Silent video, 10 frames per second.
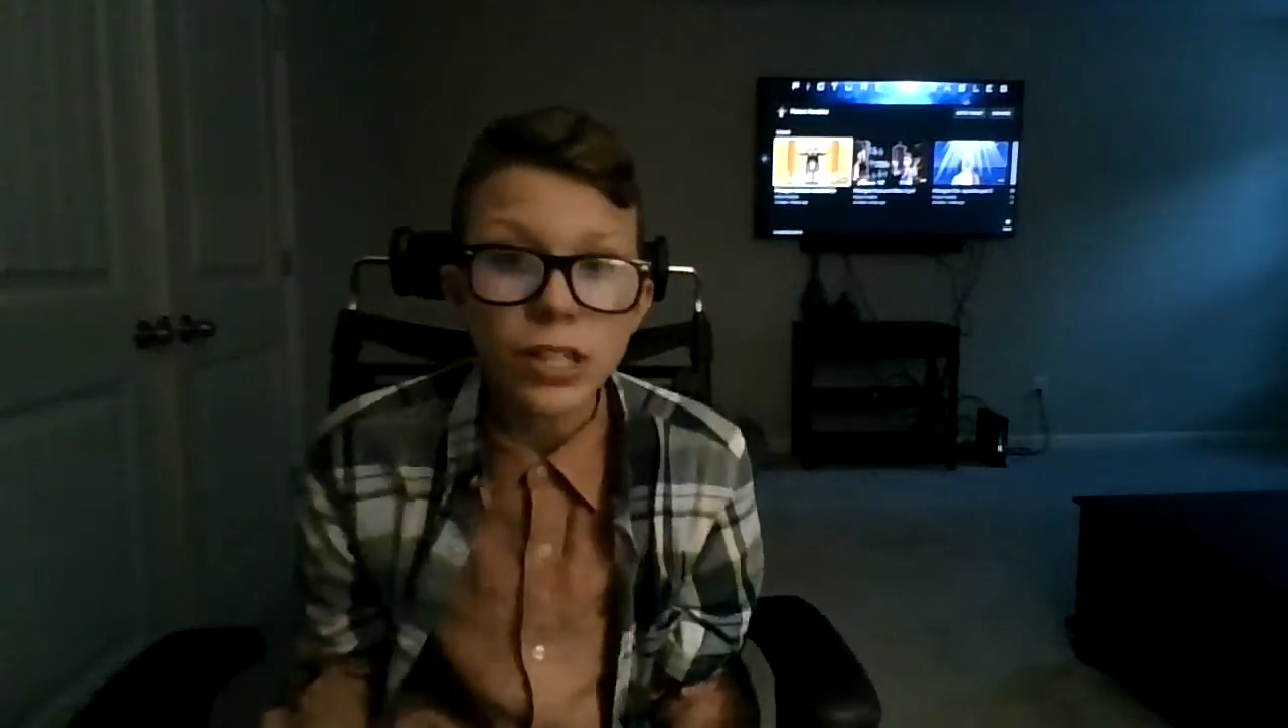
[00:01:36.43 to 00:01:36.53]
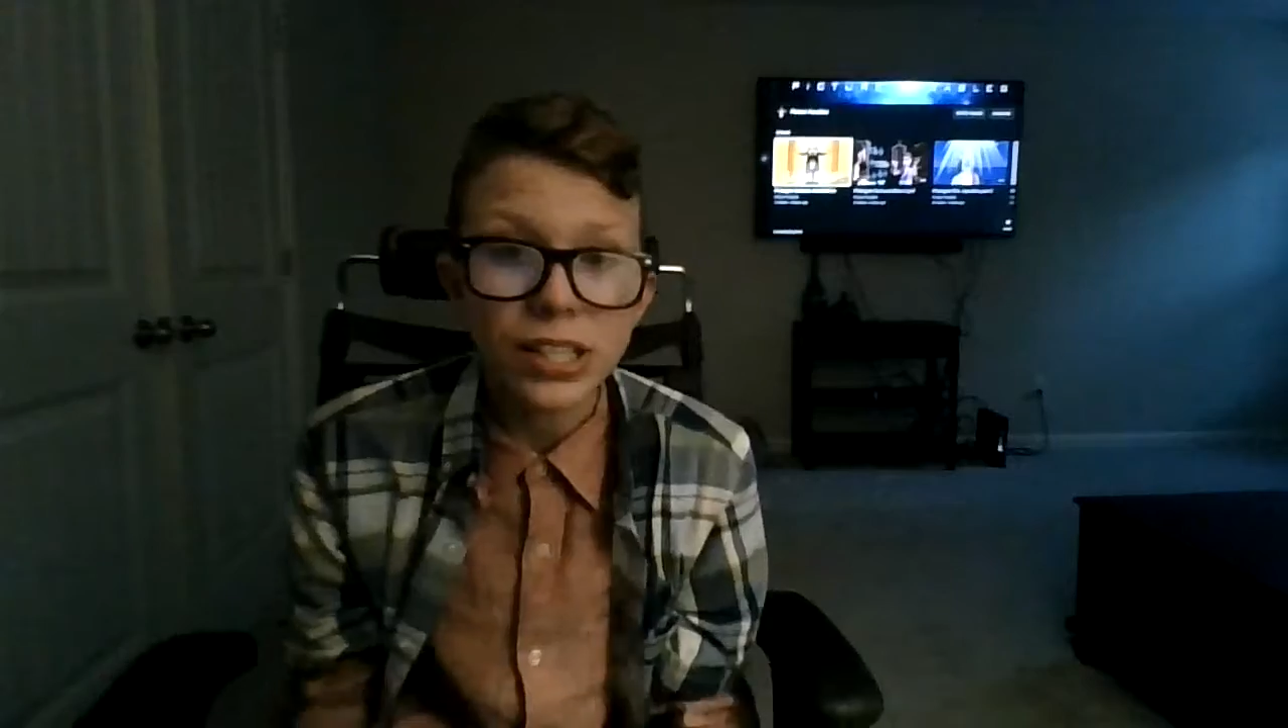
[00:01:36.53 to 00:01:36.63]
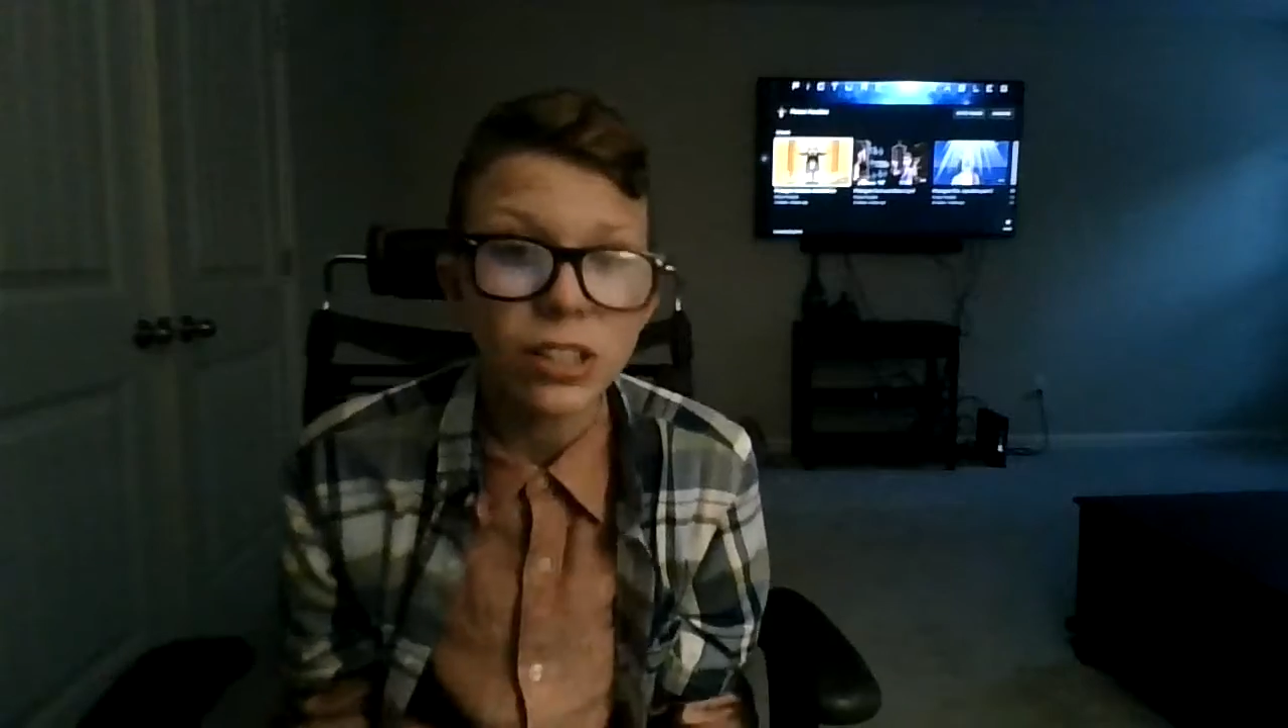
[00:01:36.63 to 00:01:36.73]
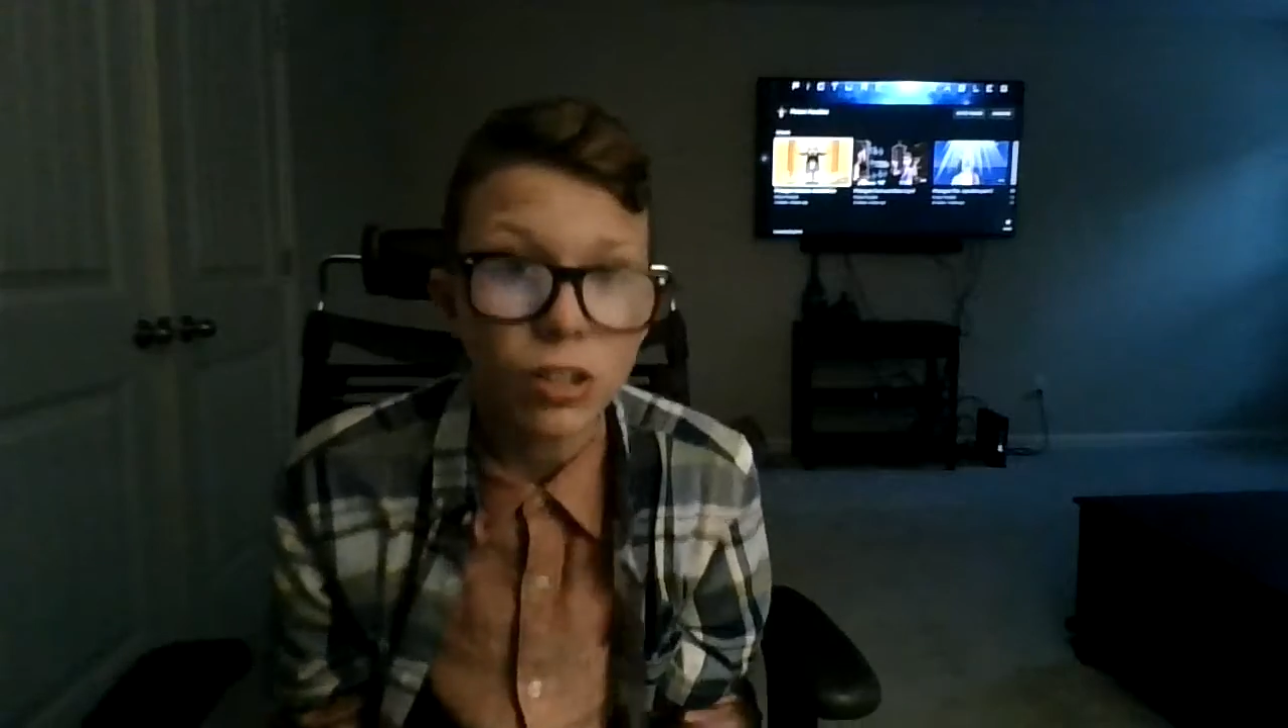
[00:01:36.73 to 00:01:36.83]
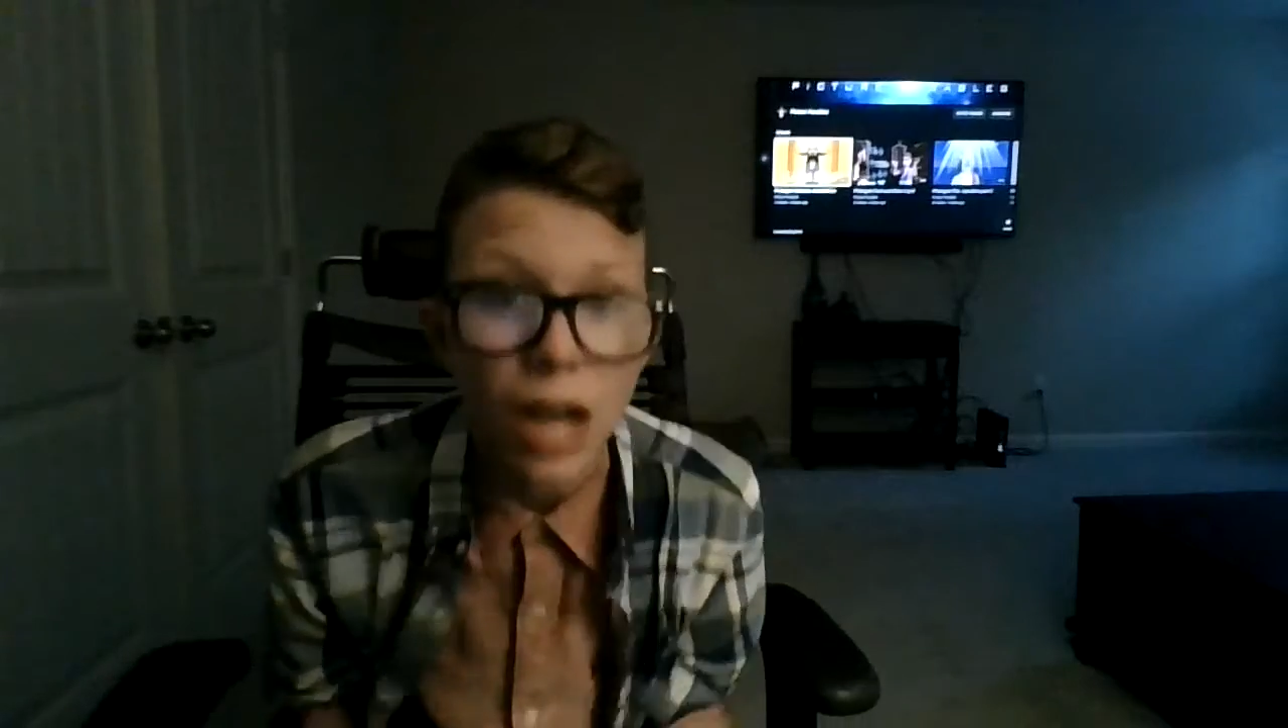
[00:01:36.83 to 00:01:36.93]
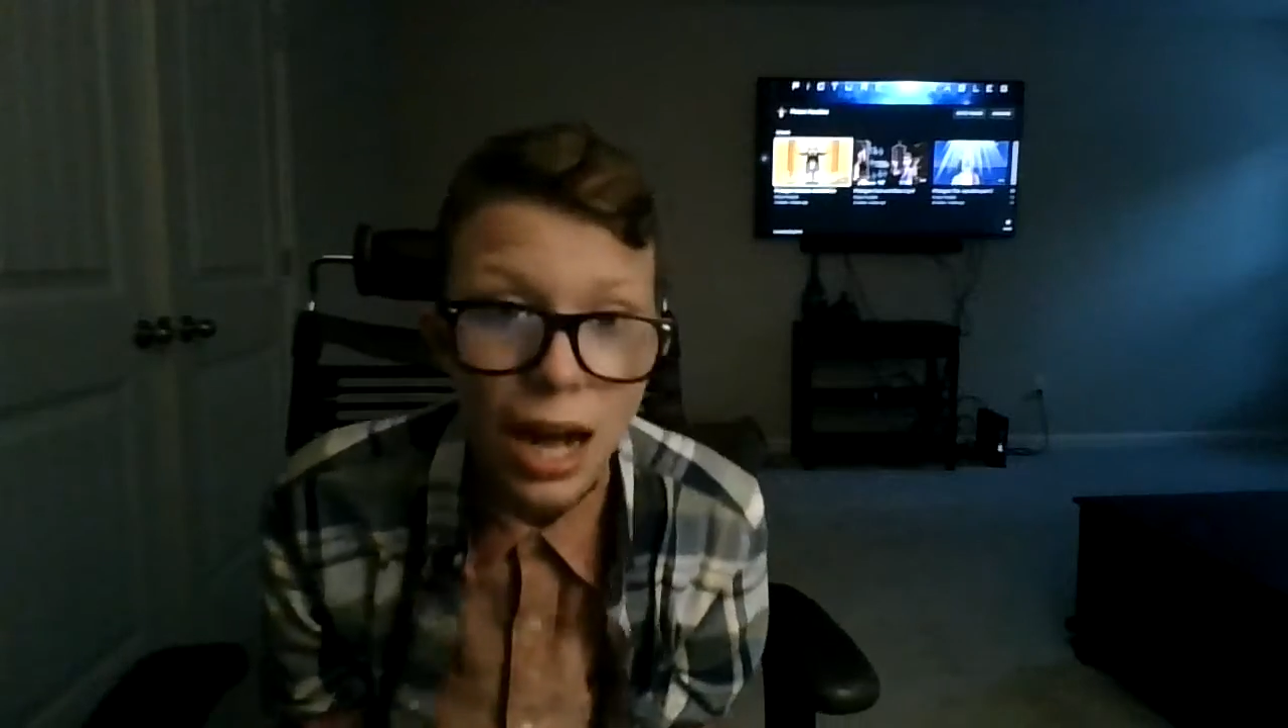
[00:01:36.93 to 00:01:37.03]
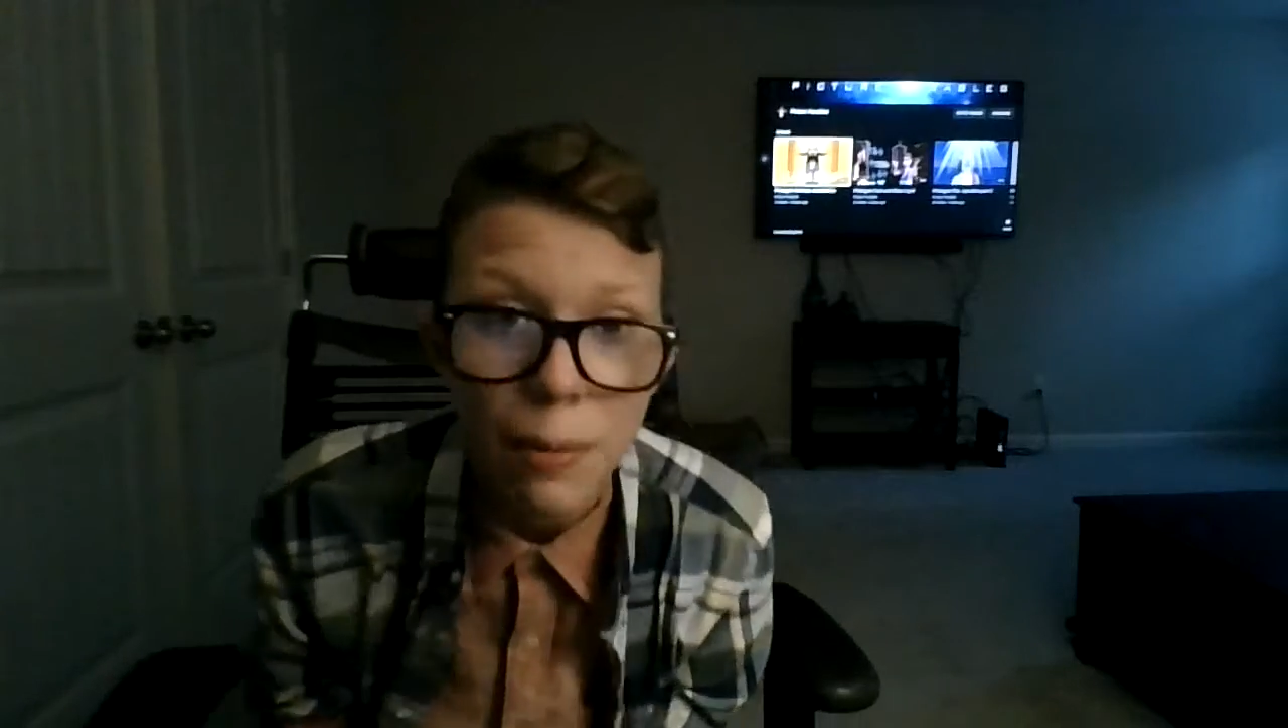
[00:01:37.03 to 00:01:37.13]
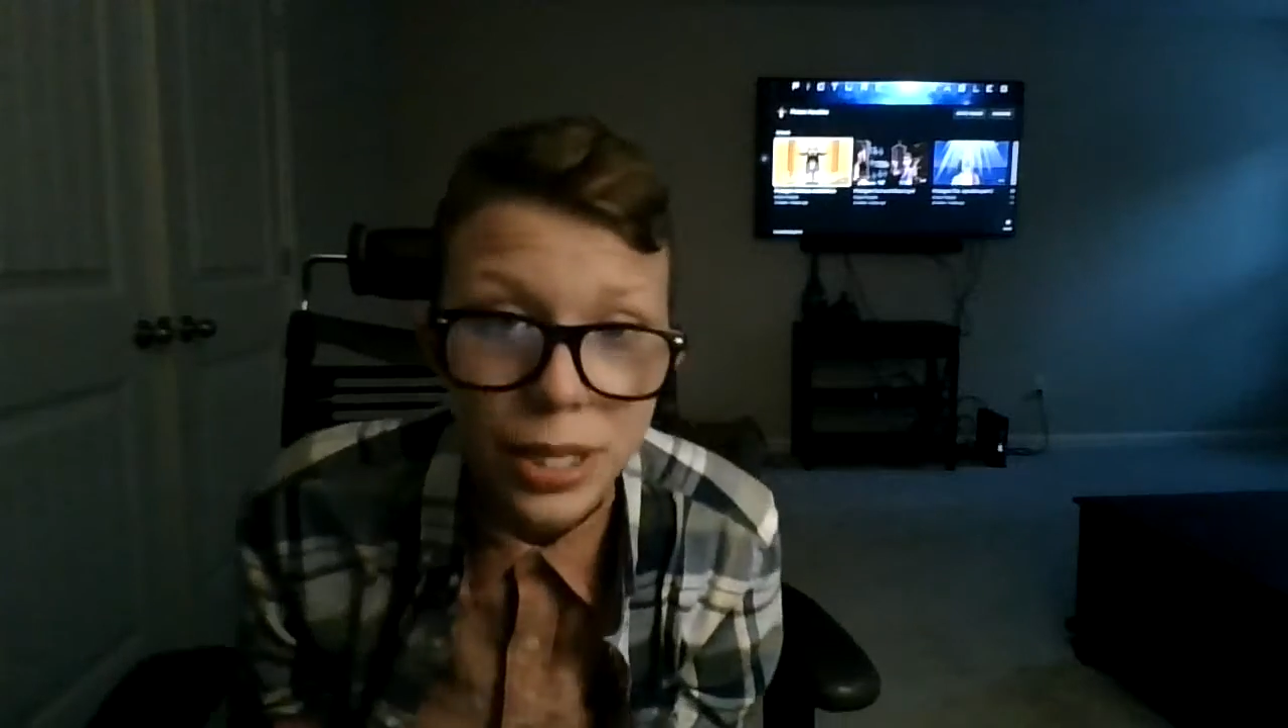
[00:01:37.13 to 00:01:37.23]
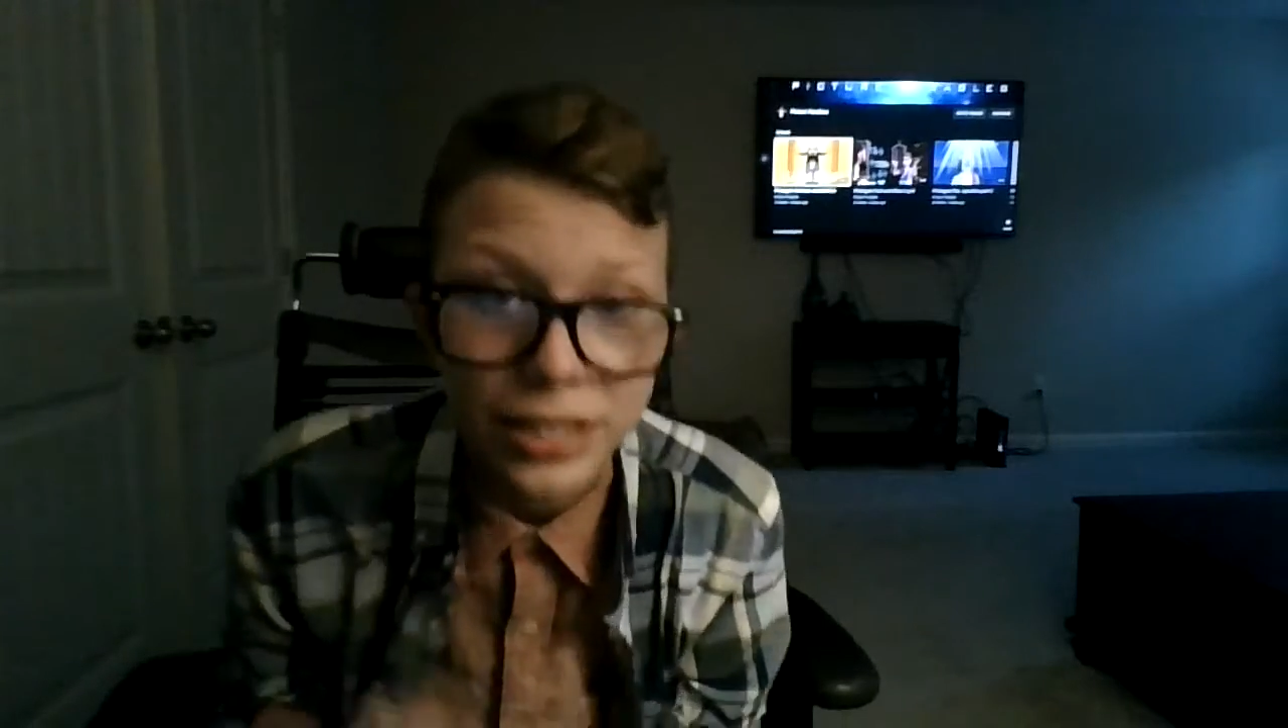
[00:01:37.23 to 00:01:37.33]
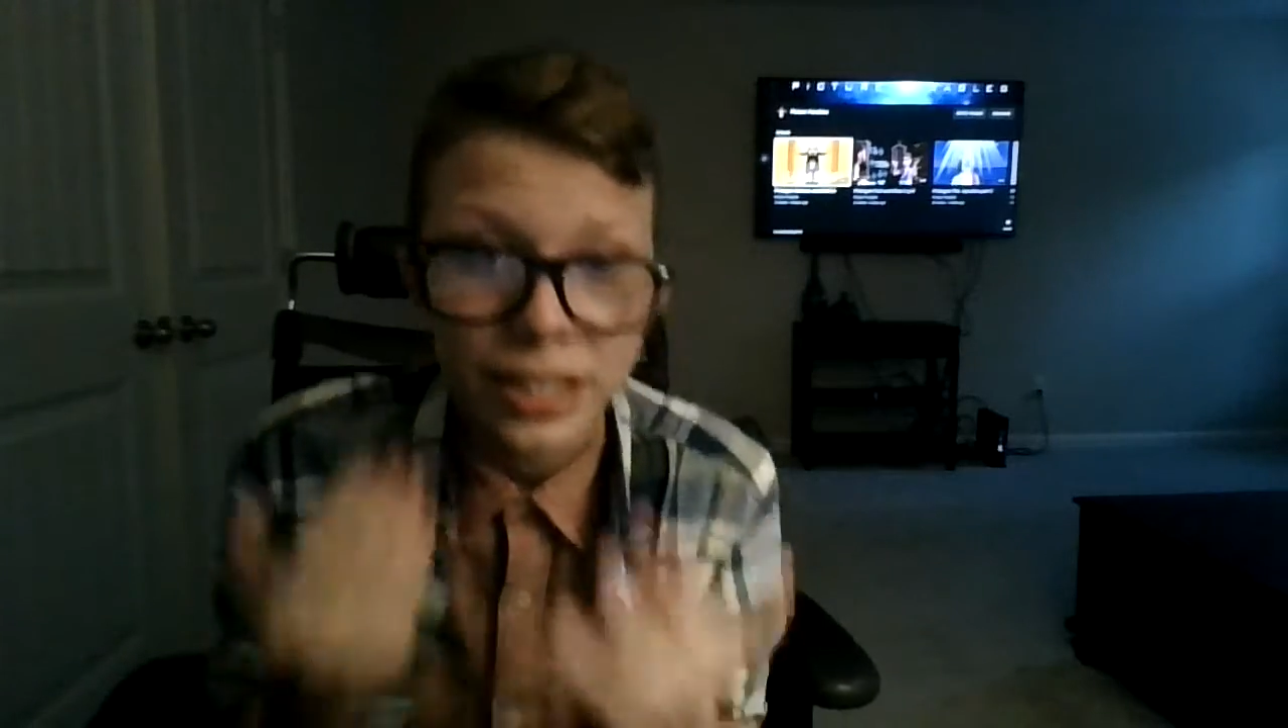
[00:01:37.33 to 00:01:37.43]
single
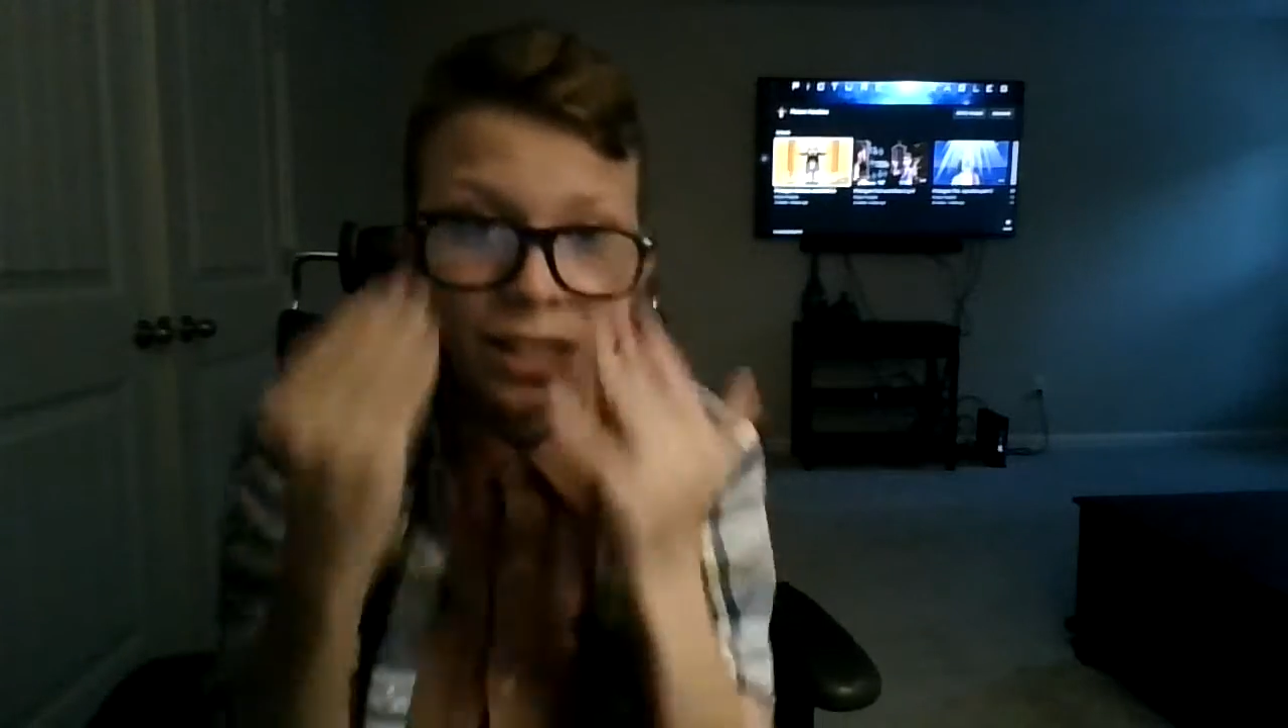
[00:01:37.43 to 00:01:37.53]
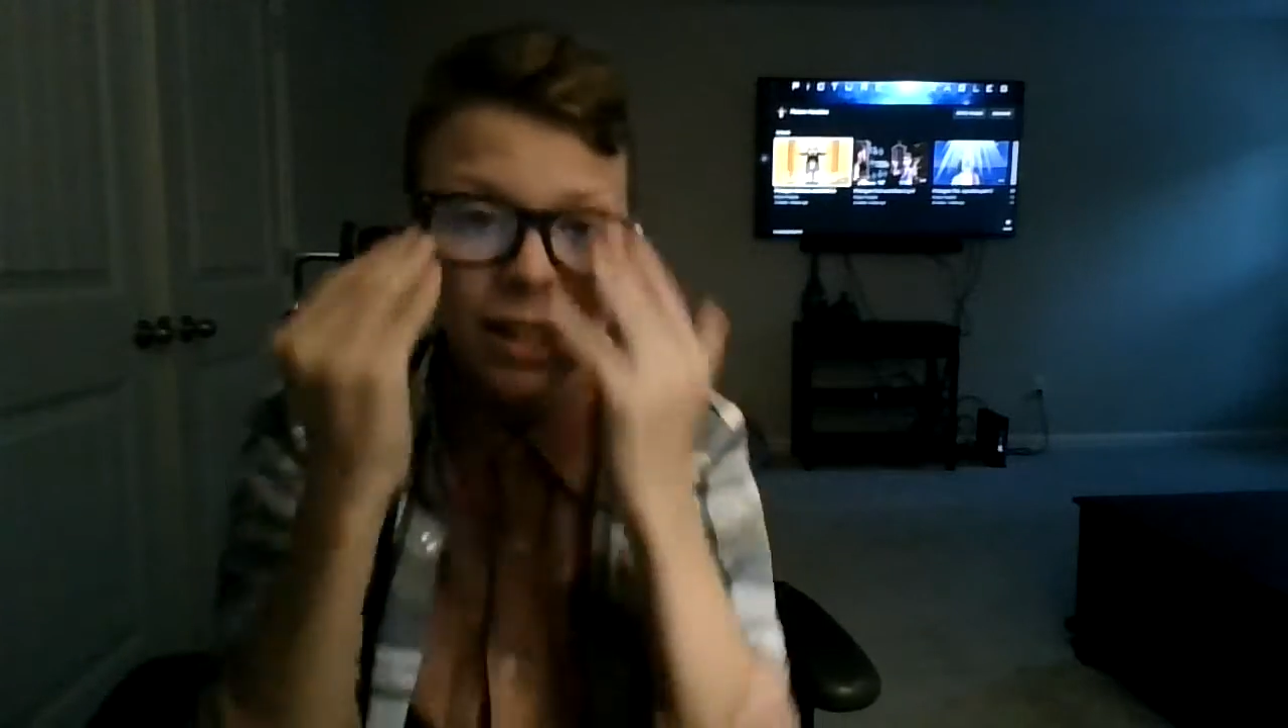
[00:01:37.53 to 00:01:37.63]
comment